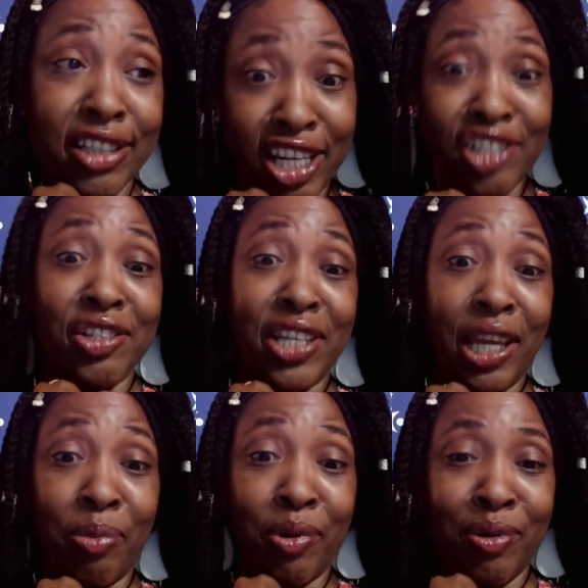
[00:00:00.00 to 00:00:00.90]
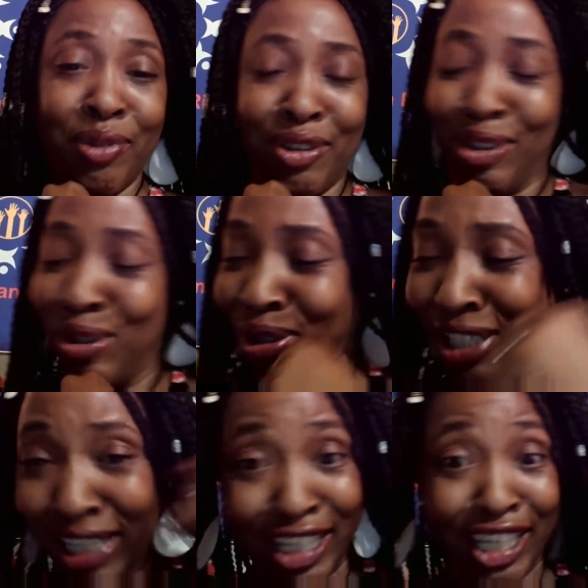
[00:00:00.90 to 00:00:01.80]
kitchen table?
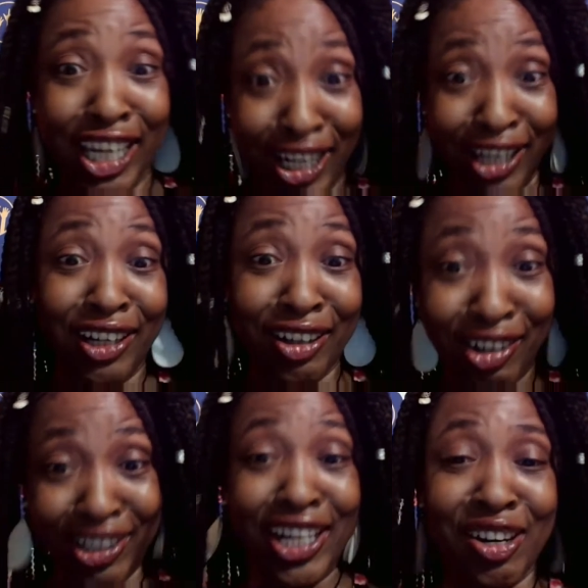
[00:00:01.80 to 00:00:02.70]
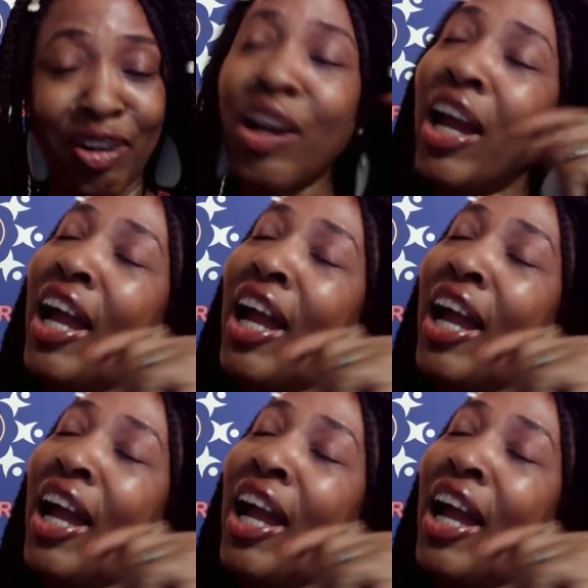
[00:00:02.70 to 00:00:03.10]
Okay, eating our dinner.